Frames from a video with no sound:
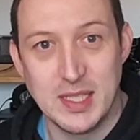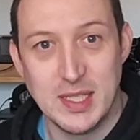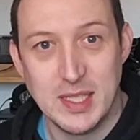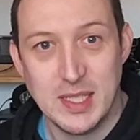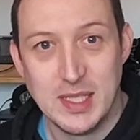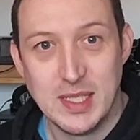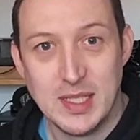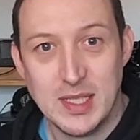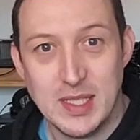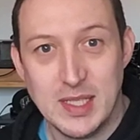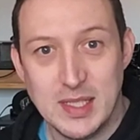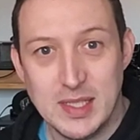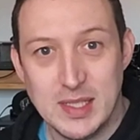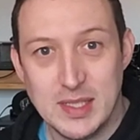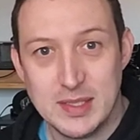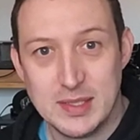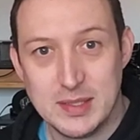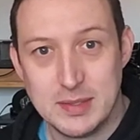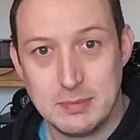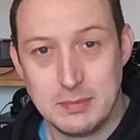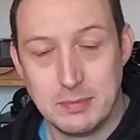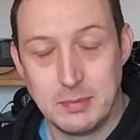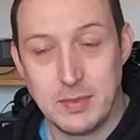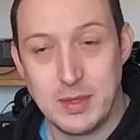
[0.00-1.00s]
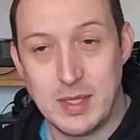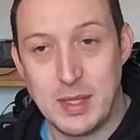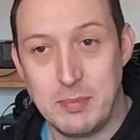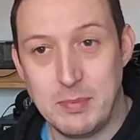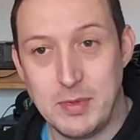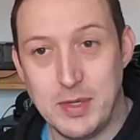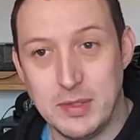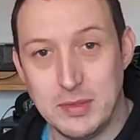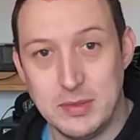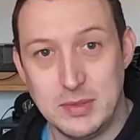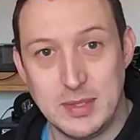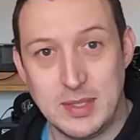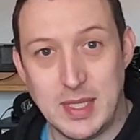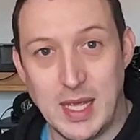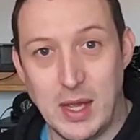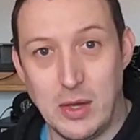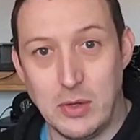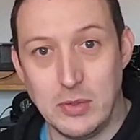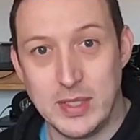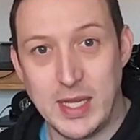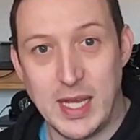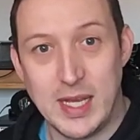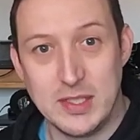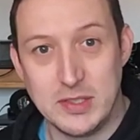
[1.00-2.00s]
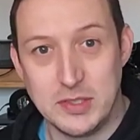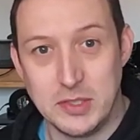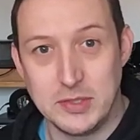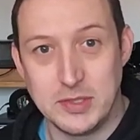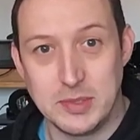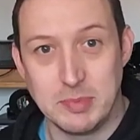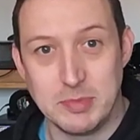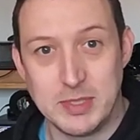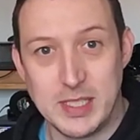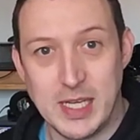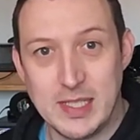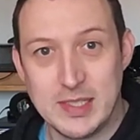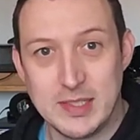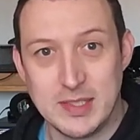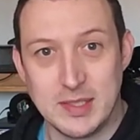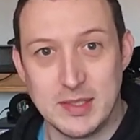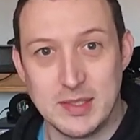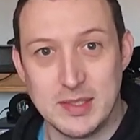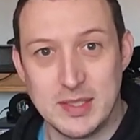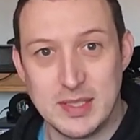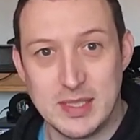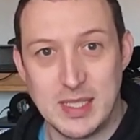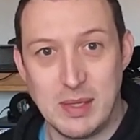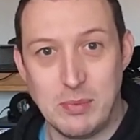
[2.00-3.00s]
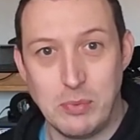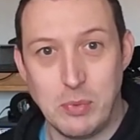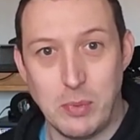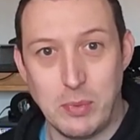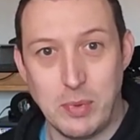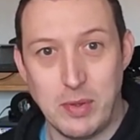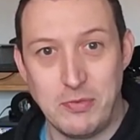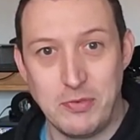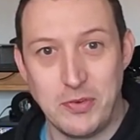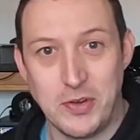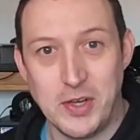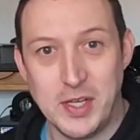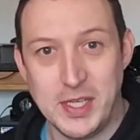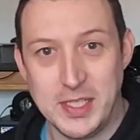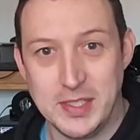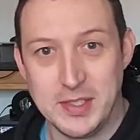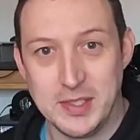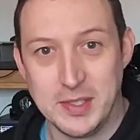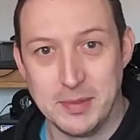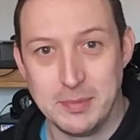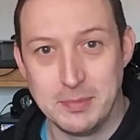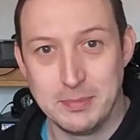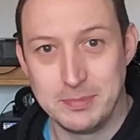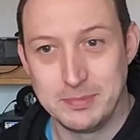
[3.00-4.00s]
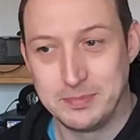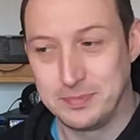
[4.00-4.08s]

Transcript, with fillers: uh, then we'll get on there, do some tests and see what we find.